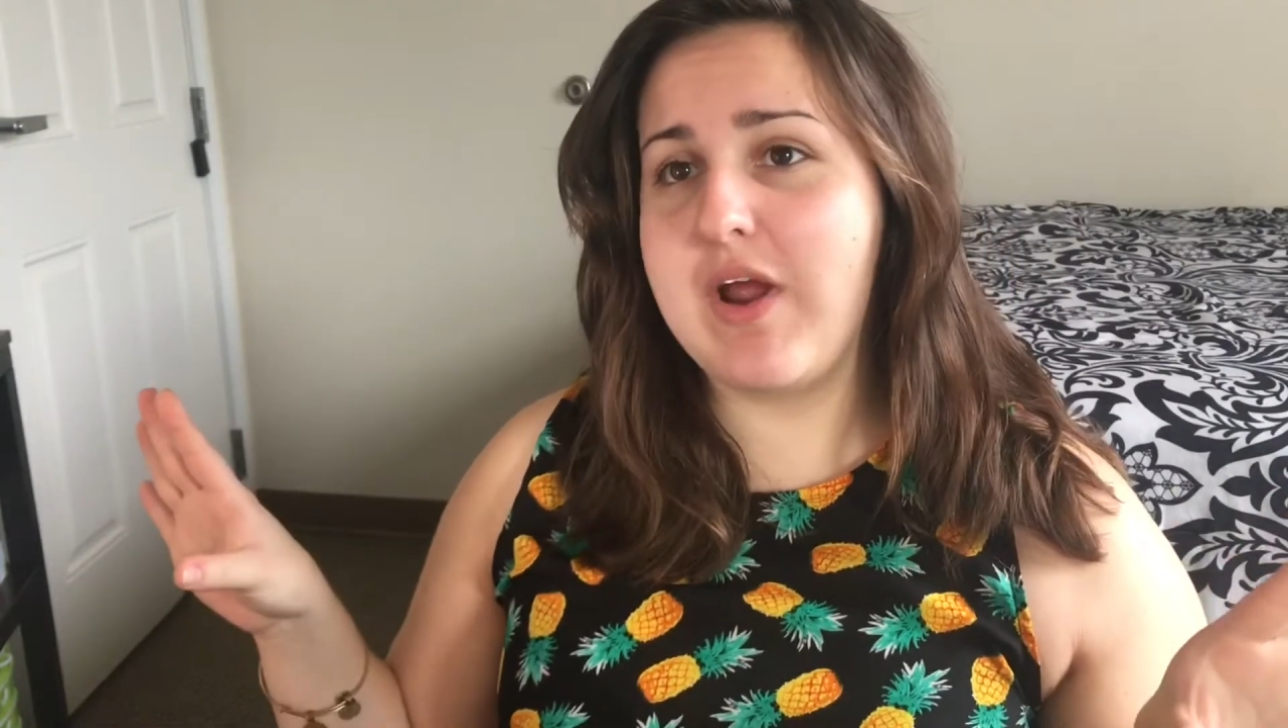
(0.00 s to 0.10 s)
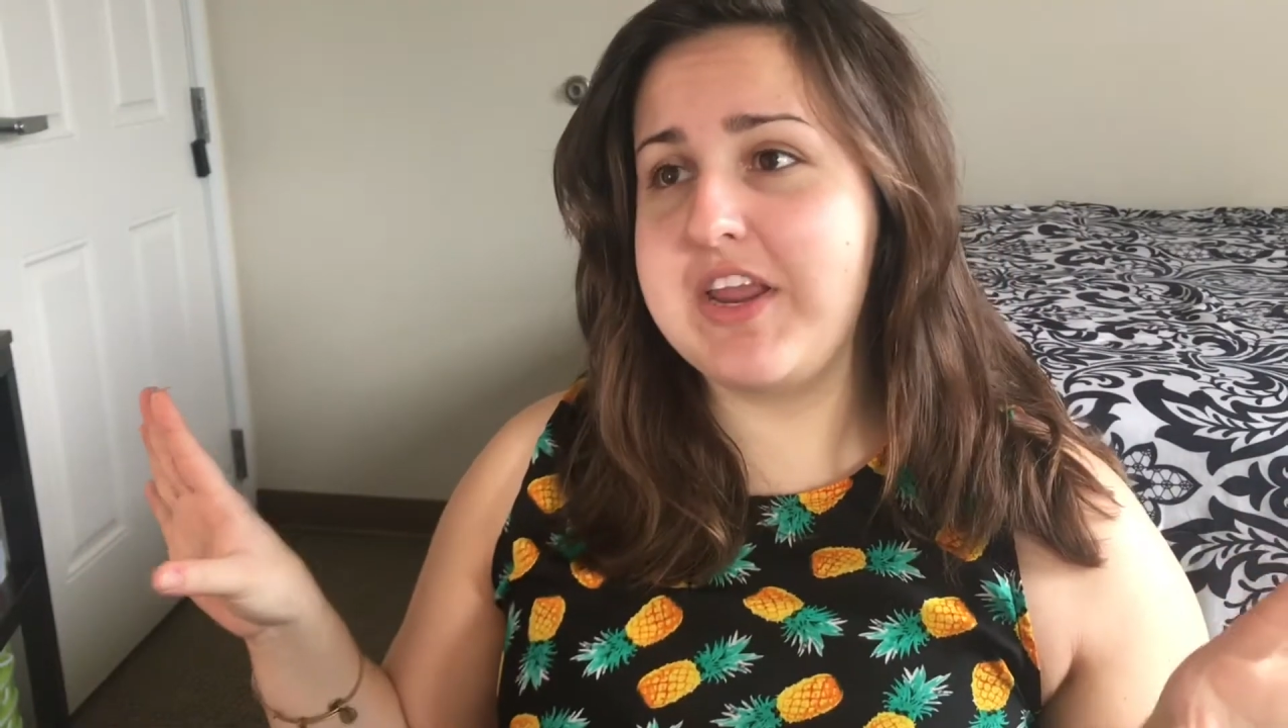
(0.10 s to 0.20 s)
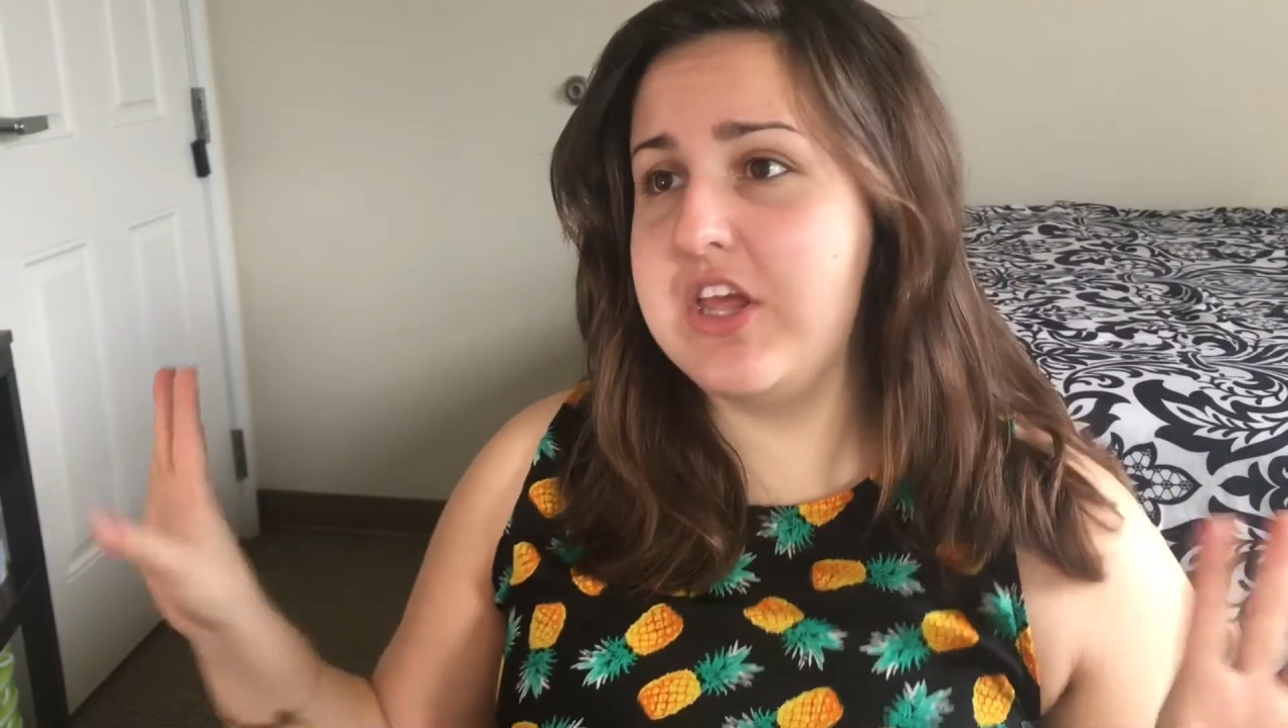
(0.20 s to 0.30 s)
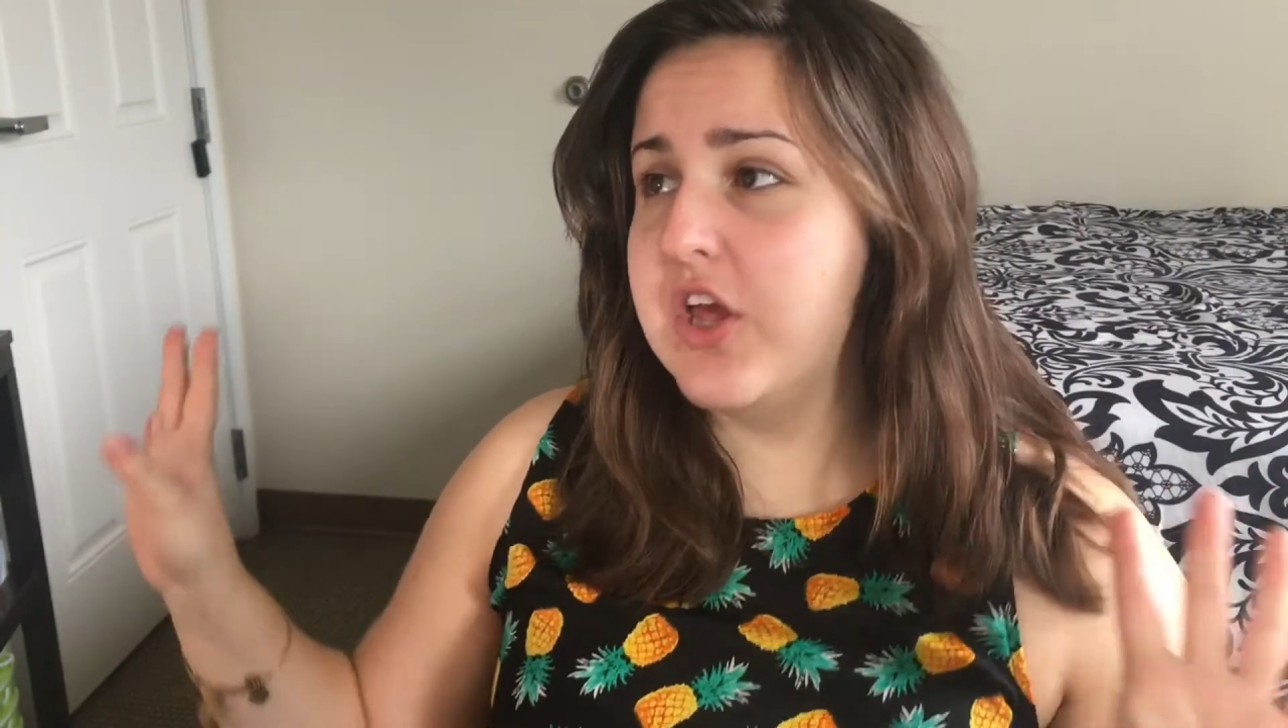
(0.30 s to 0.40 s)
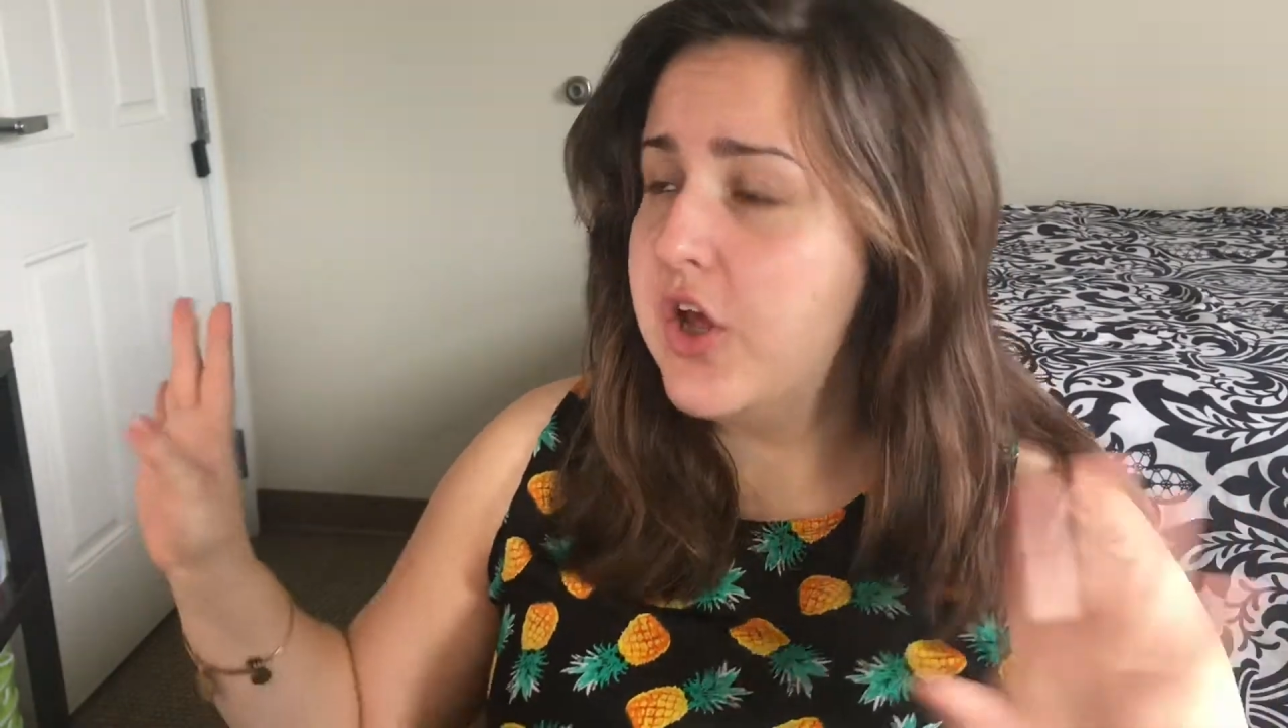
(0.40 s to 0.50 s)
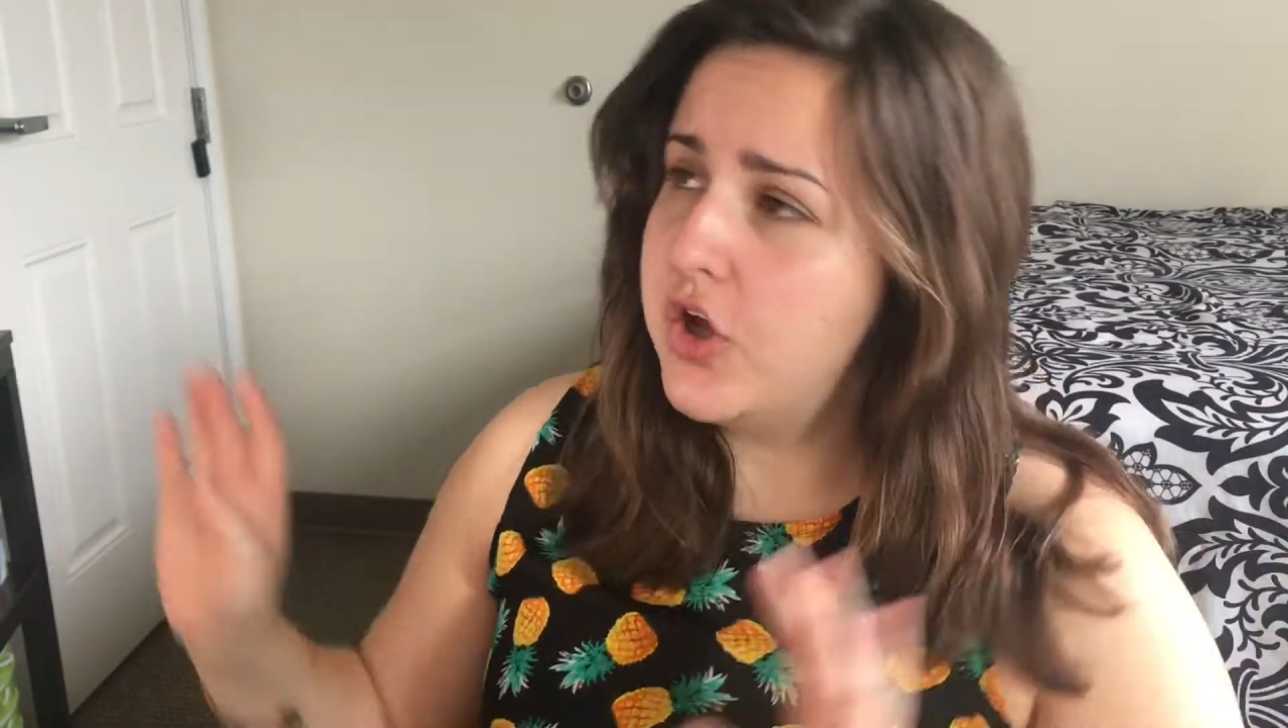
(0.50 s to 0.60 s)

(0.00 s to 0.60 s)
ready